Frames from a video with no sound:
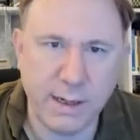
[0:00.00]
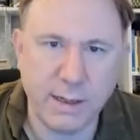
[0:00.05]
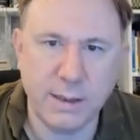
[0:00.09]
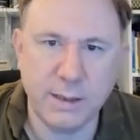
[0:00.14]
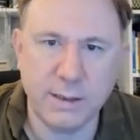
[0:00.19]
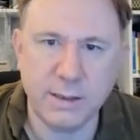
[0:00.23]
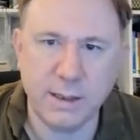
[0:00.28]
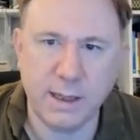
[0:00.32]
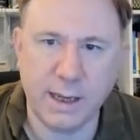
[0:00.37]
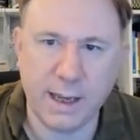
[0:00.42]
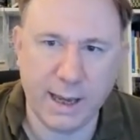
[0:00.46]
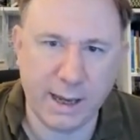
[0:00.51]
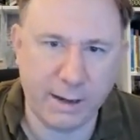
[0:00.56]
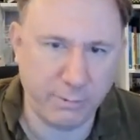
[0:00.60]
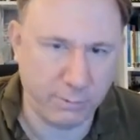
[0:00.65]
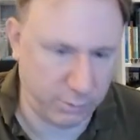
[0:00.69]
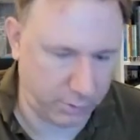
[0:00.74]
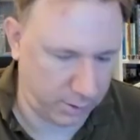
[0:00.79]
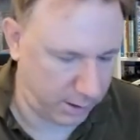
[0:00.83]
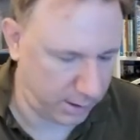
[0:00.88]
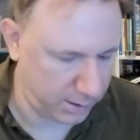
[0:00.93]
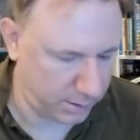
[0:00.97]
anything to
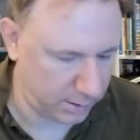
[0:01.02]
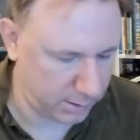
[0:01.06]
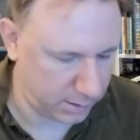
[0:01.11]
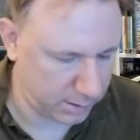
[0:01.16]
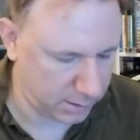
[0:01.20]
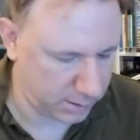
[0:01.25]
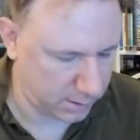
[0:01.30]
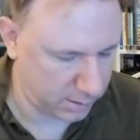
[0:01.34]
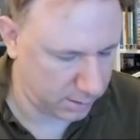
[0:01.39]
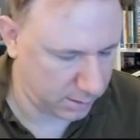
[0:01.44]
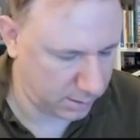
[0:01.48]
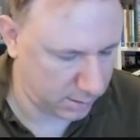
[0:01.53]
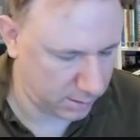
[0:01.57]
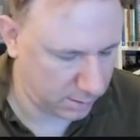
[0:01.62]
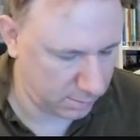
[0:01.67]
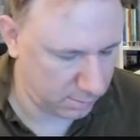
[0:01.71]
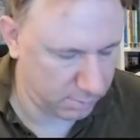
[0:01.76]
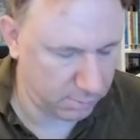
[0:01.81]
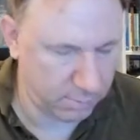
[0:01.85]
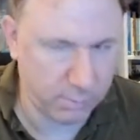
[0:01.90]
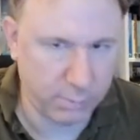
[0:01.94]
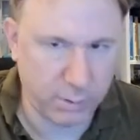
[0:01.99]
count on the others.
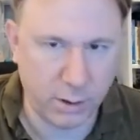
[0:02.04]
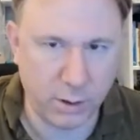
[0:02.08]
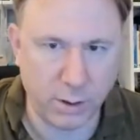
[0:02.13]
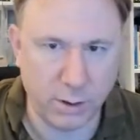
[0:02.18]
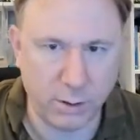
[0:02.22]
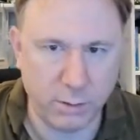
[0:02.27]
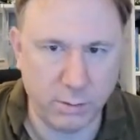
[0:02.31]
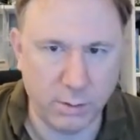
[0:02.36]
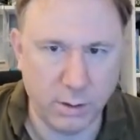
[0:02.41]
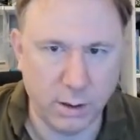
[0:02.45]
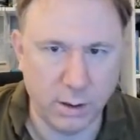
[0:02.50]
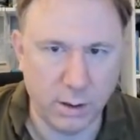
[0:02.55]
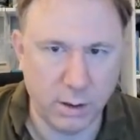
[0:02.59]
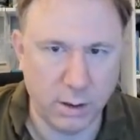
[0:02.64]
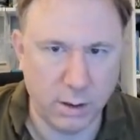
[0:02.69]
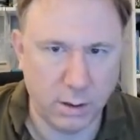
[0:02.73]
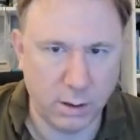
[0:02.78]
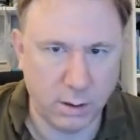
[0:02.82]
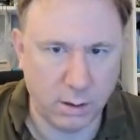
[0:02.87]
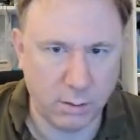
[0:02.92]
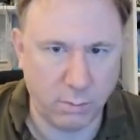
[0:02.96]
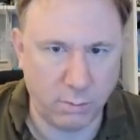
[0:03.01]
Blue,
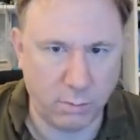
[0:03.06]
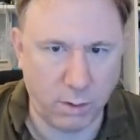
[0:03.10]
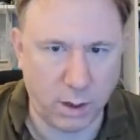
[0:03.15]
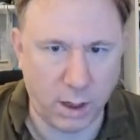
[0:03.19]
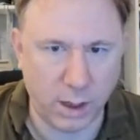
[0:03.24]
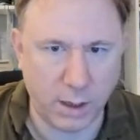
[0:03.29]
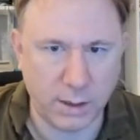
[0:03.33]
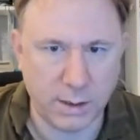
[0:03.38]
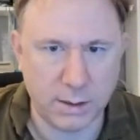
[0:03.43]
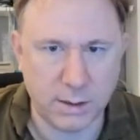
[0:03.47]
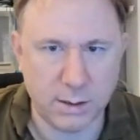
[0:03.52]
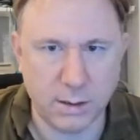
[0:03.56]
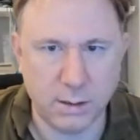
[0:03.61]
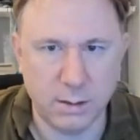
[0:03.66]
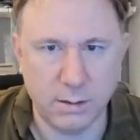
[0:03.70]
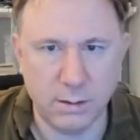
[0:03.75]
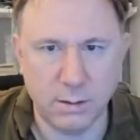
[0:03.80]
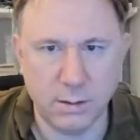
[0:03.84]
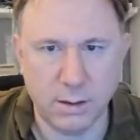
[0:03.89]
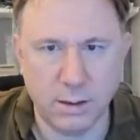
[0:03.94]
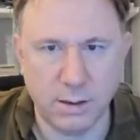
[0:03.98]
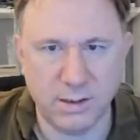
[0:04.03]
white,
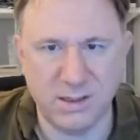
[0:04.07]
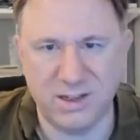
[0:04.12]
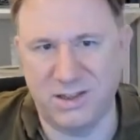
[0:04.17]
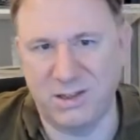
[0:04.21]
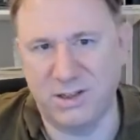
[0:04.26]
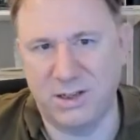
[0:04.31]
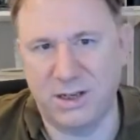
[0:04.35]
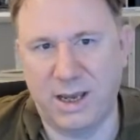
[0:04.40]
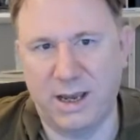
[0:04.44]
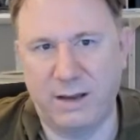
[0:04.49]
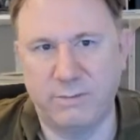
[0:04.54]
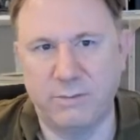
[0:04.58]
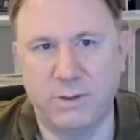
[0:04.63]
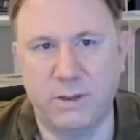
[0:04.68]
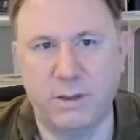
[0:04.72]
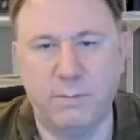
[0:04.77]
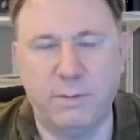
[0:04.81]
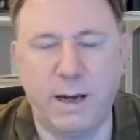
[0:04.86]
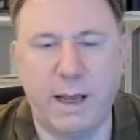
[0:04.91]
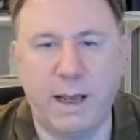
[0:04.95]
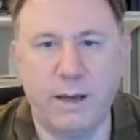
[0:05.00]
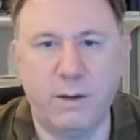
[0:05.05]
and something to count on
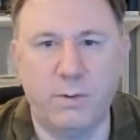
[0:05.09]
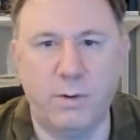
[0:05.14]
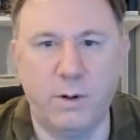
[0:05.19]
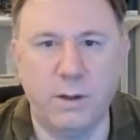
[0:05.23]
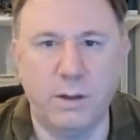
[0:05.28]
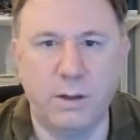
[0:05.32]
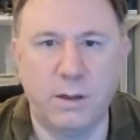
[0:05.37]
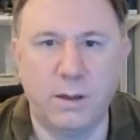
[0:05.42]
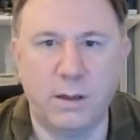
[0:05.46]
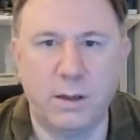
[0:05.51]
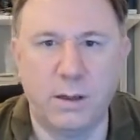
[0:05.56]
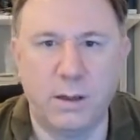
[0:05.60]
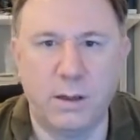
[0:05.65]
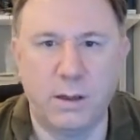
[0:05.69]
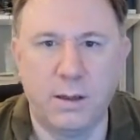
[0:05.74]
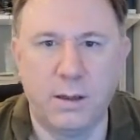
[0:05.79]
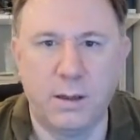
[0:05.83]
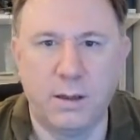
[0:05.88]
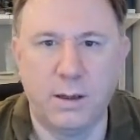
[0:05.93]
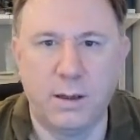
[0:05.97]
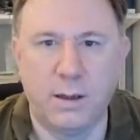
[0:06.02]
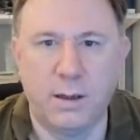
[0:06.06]
the black one.
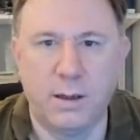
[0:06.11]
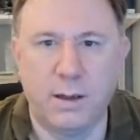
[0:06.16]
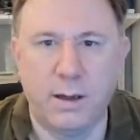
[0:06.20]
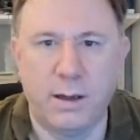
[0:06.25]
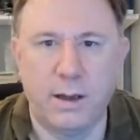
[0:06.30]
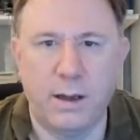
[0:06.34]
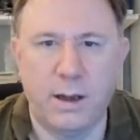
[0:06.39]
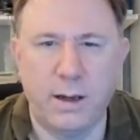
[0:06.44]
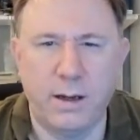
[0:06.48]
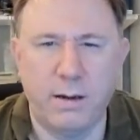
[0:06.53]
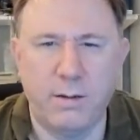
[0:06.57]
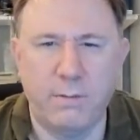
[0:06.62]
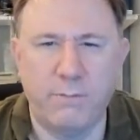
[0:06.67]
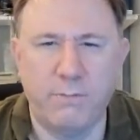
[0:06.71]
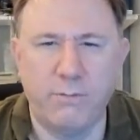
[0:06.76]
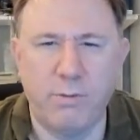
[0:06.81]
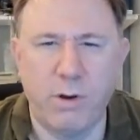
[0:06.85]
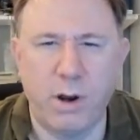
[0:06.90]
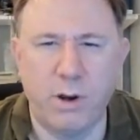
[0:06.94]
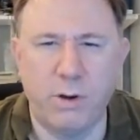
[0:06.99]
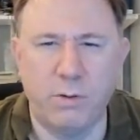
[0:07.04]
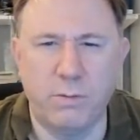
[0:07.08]
I Love
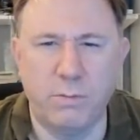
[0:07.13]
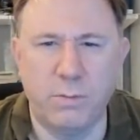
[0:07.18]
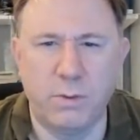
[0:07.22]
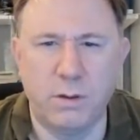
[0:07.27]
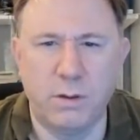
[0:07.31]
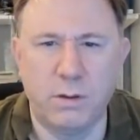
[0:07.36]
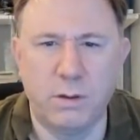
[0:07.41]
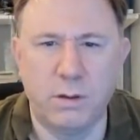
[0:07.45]
Rome.